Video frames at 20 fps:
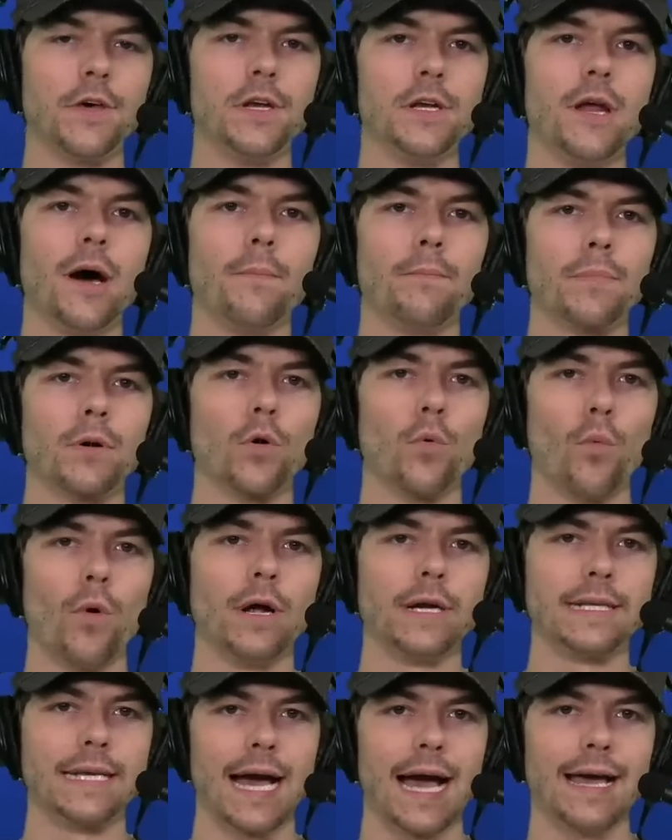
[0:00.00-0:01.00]
number
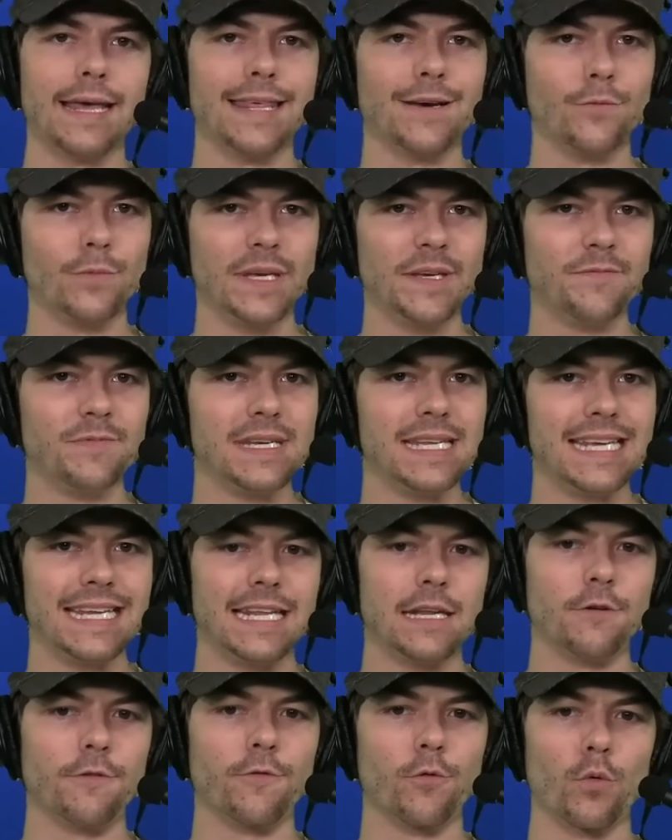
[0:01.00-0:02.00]
one guy that we've
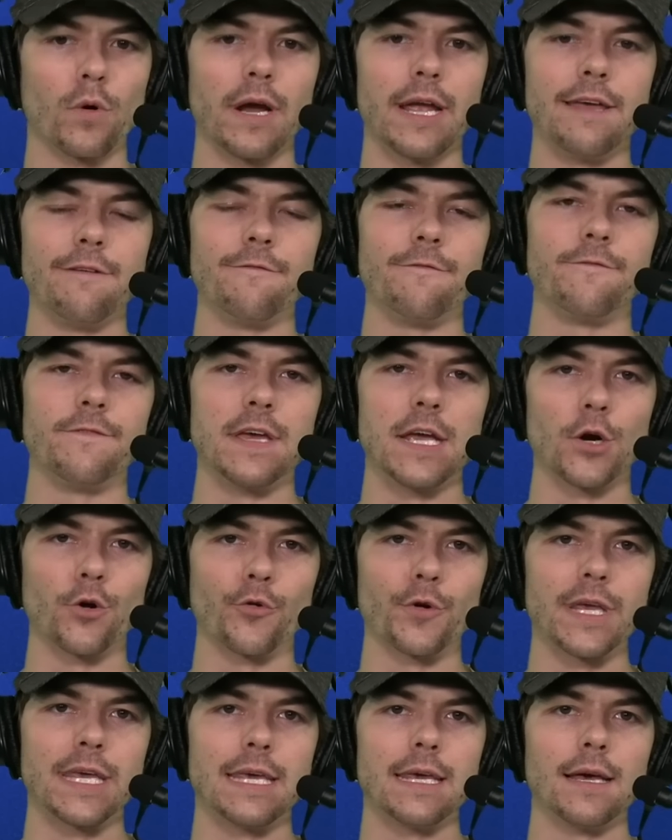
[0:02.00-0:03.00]
needed for a
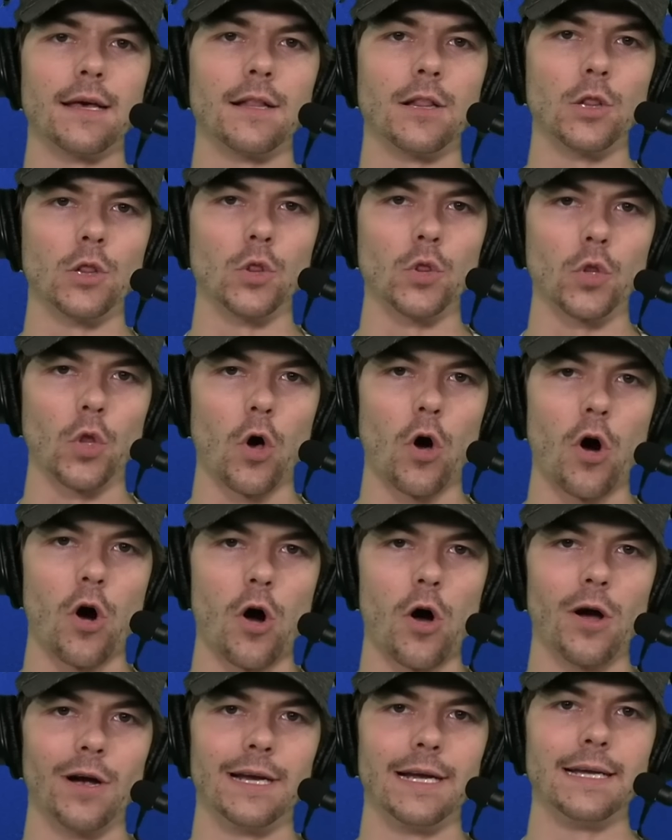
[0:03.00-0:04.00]
very
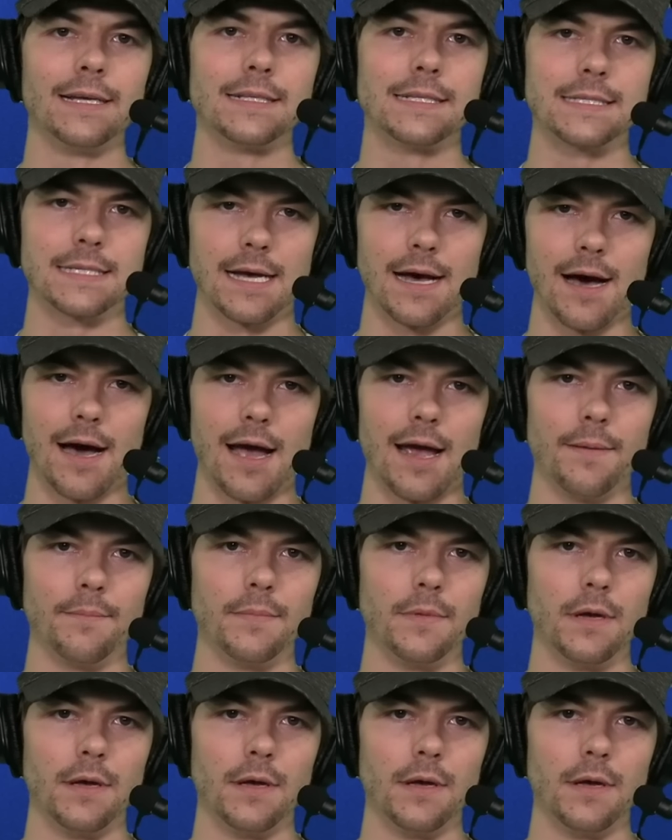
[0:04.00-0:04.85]
long time?